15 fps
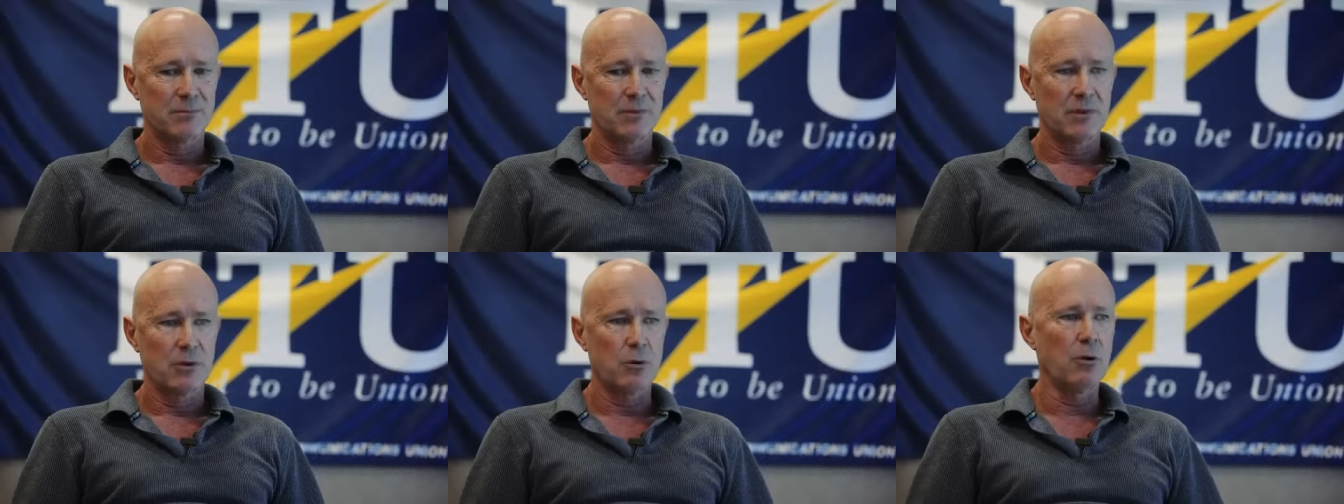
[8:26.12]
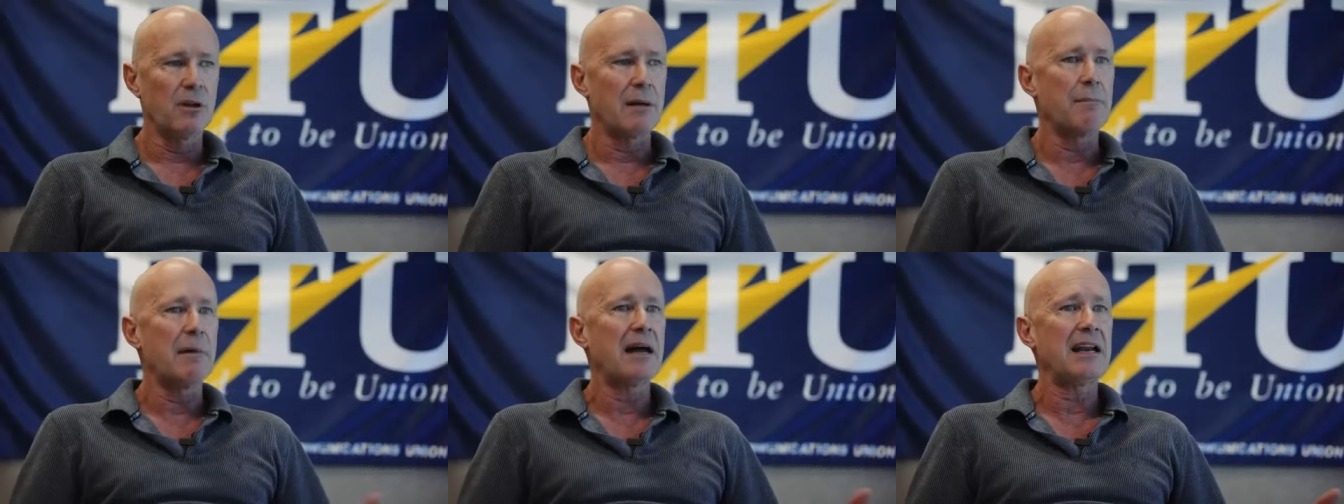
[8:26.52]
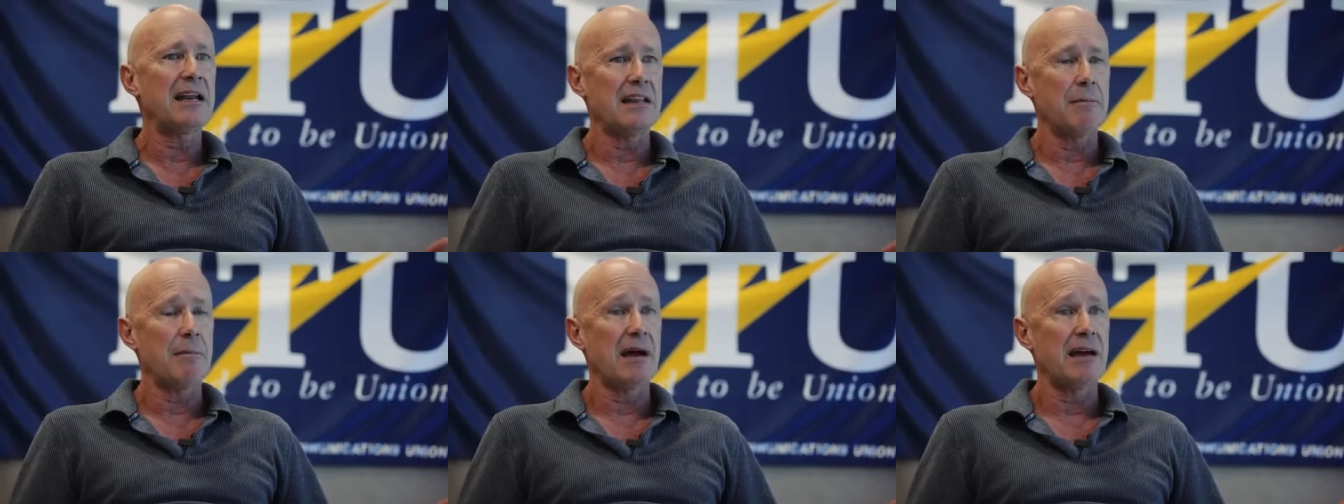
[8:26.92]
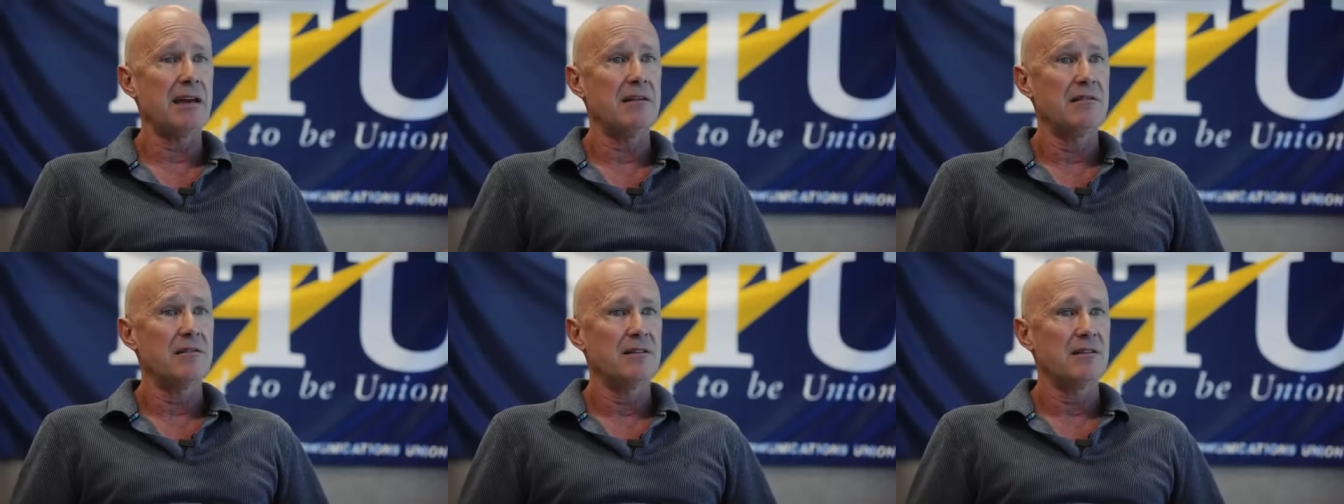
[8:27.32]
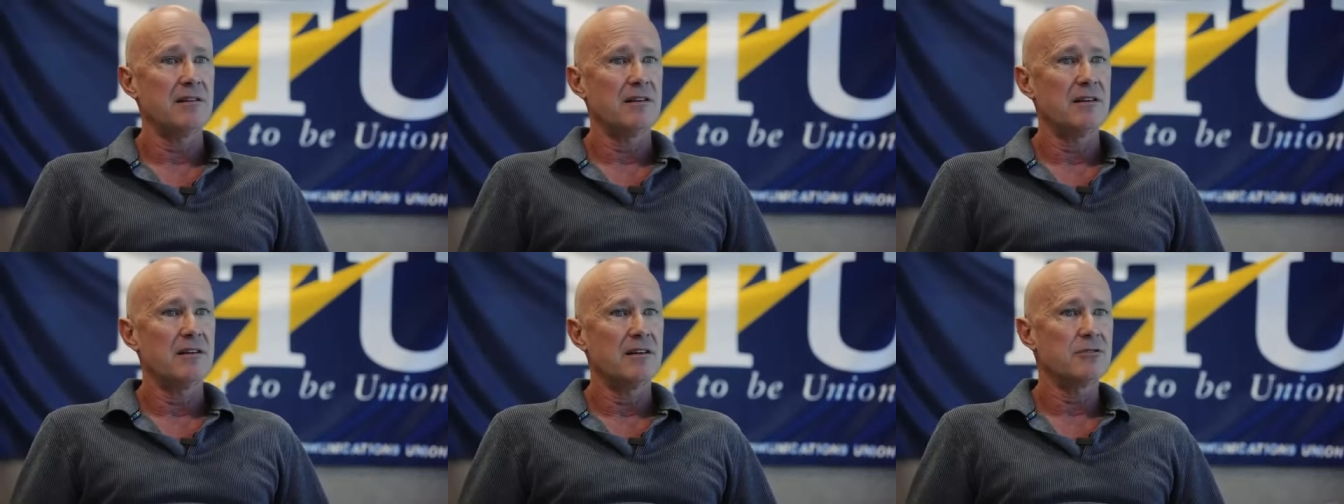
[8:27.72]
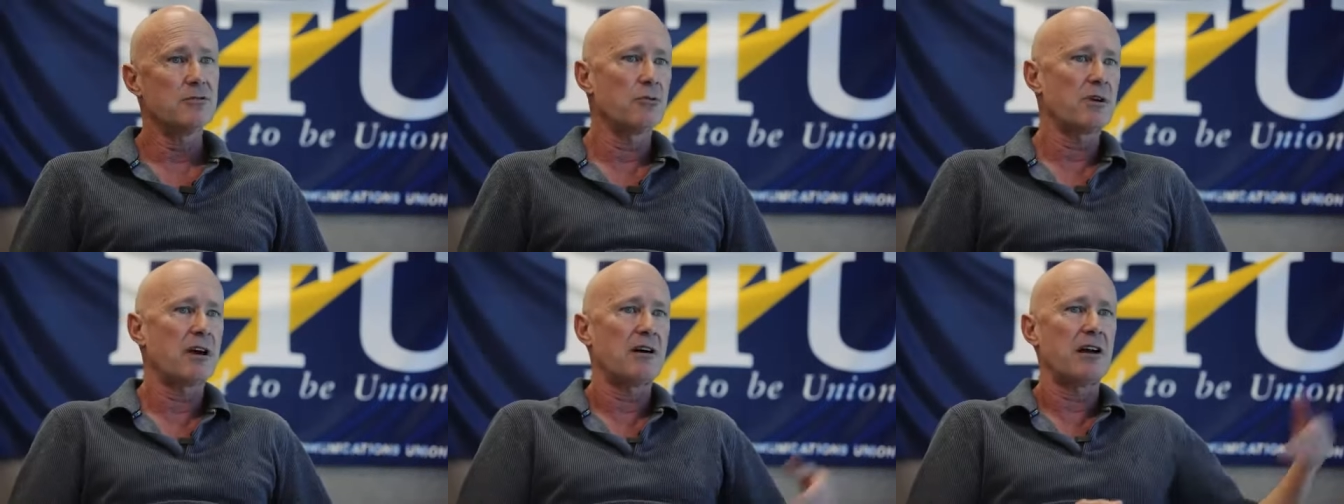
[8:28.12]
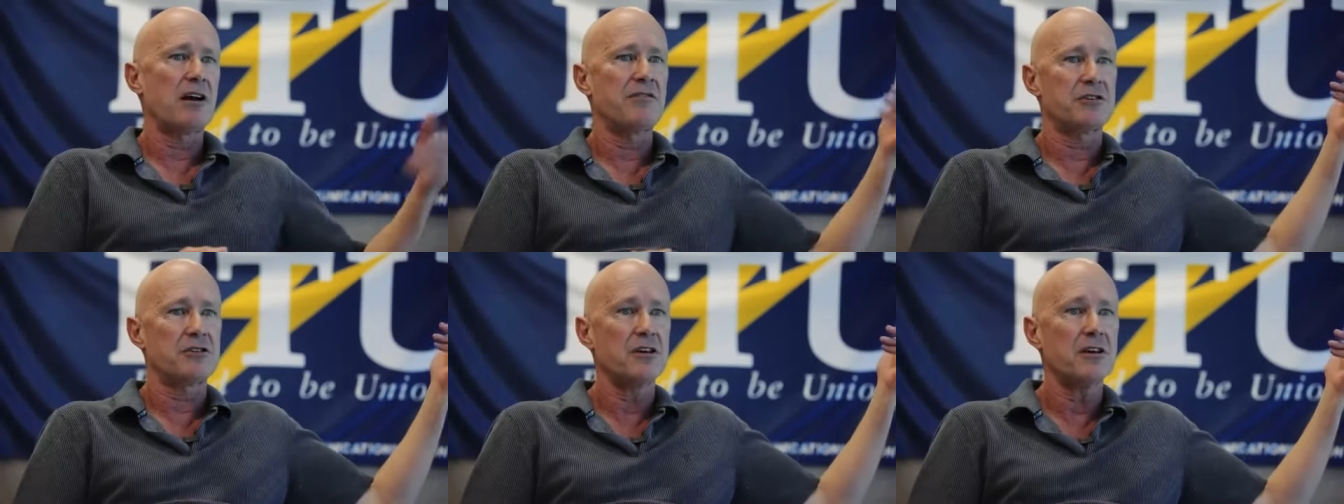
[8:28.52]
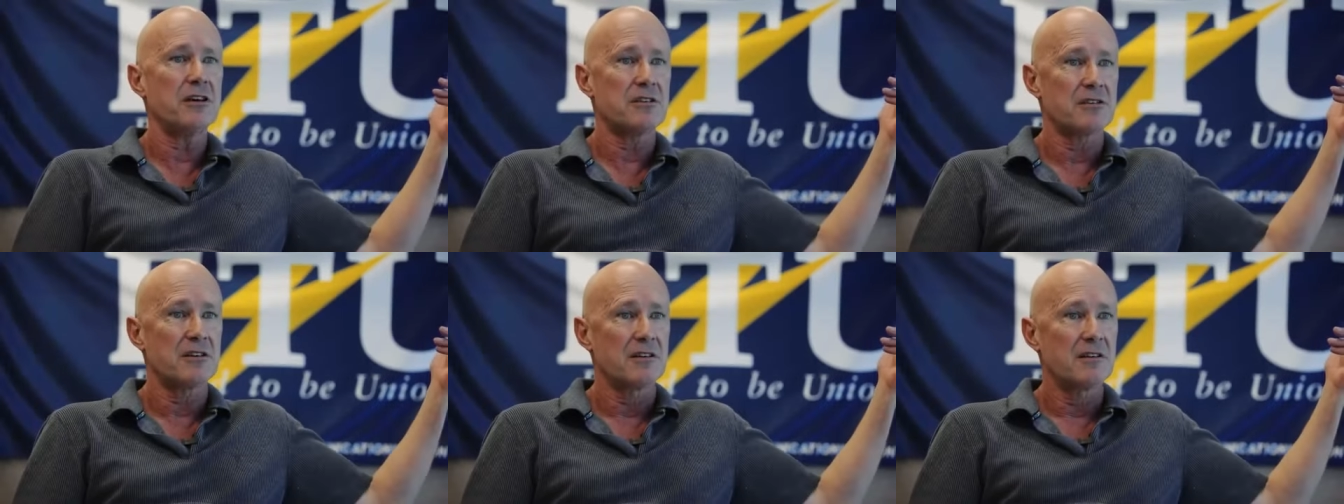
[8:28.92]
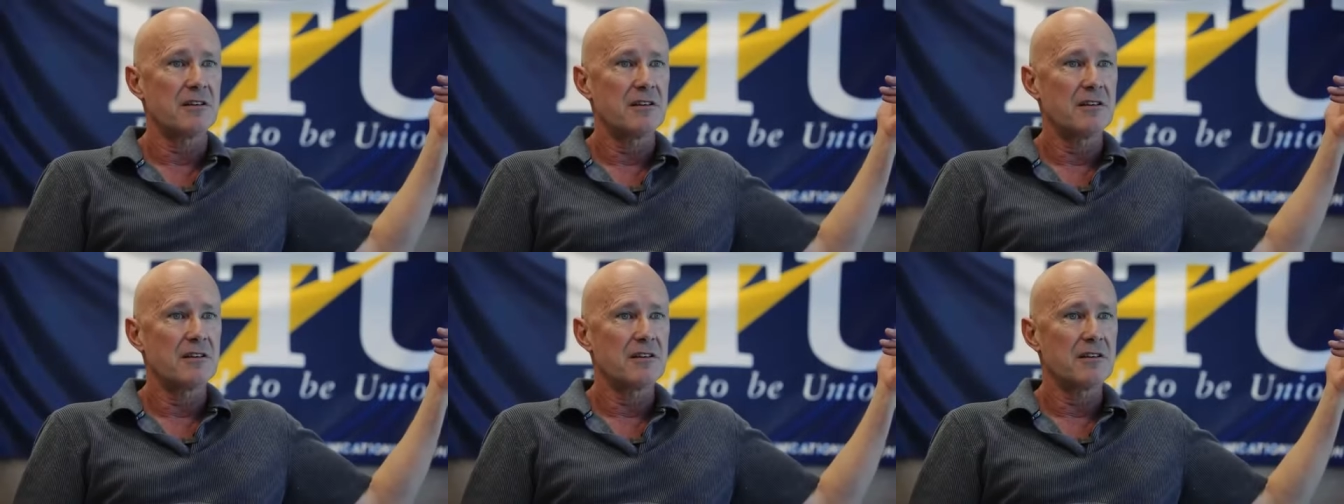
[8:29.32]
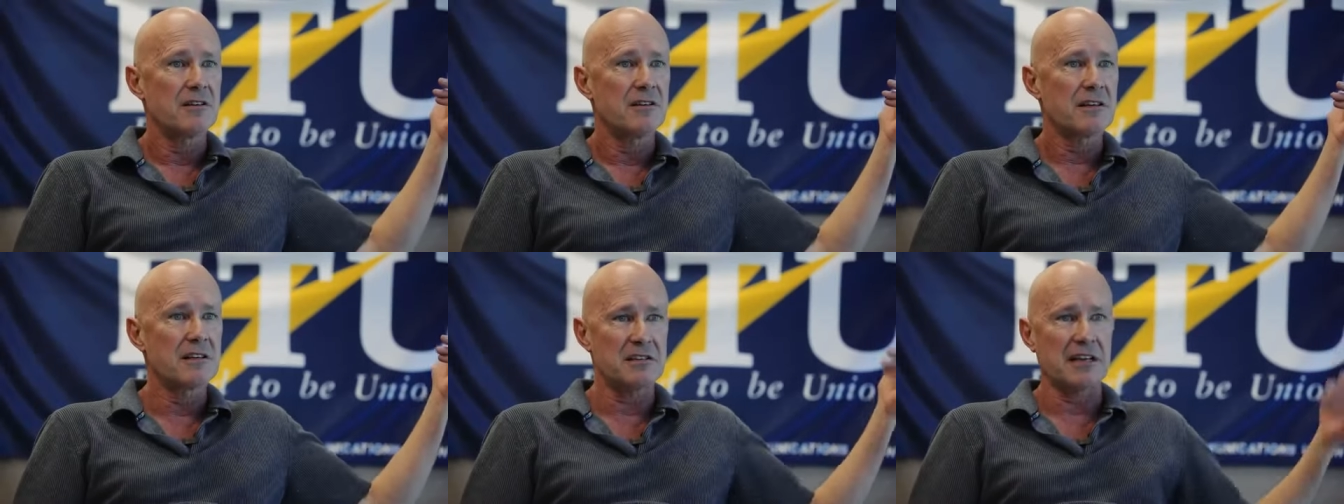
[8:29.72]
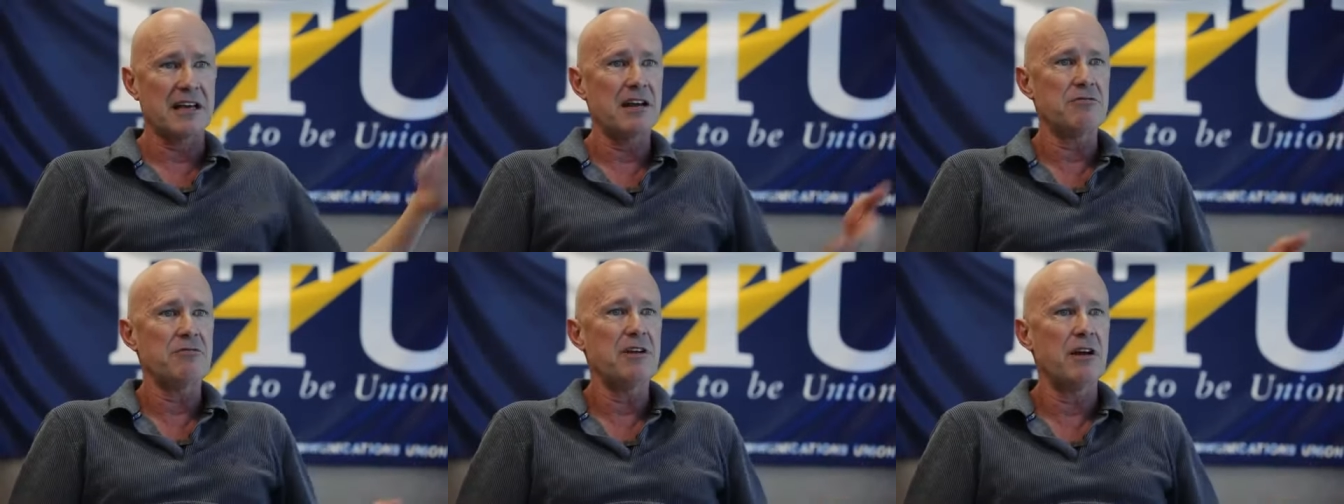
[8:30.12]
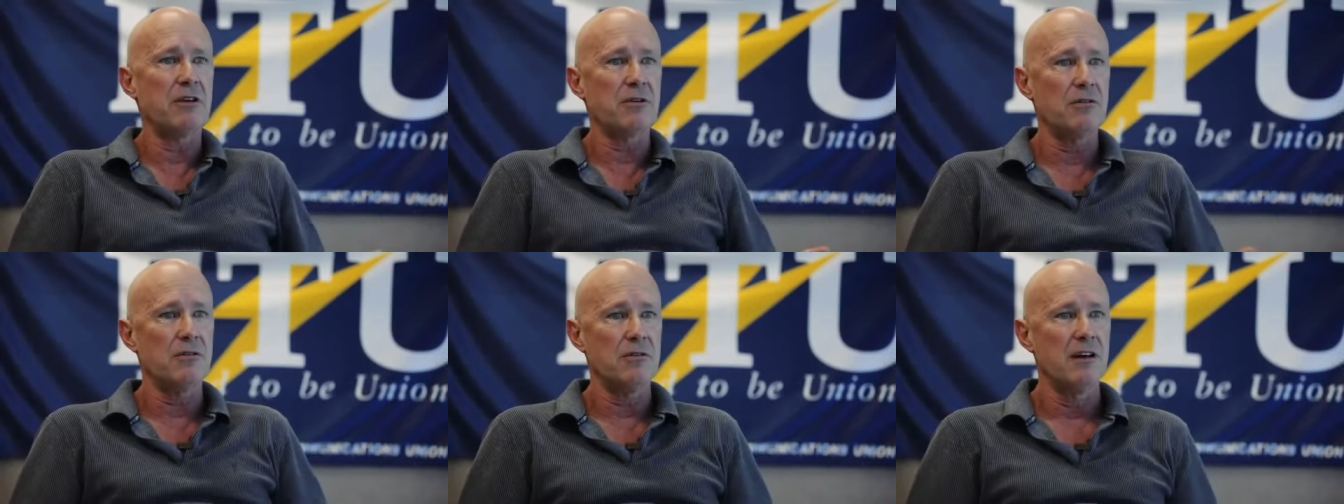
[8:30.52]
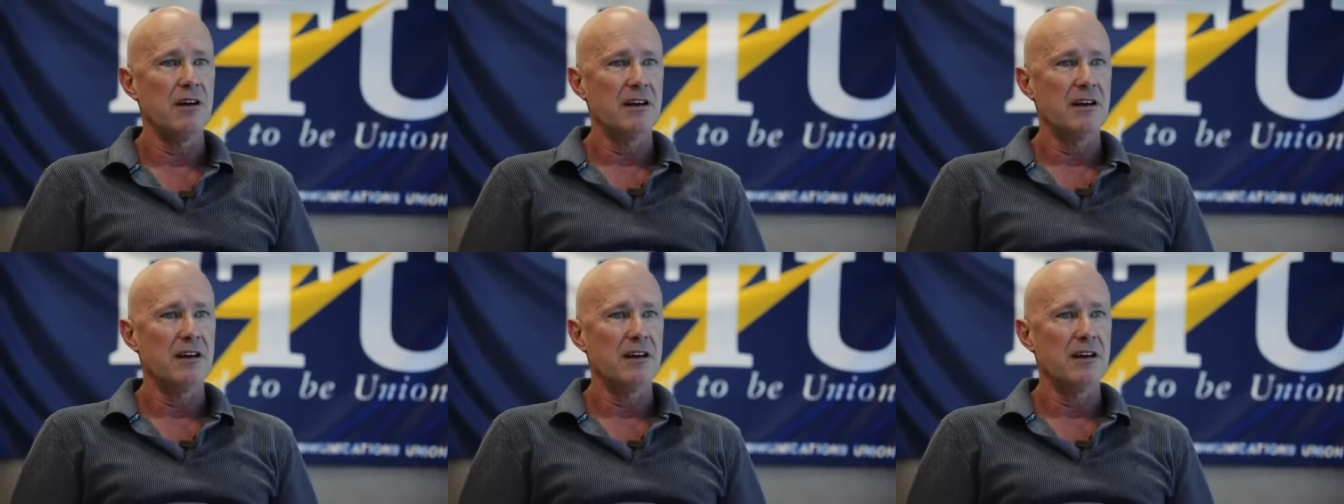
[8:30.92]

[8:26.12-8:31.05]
And all that money they made, it's all going overseas. Does the country no good?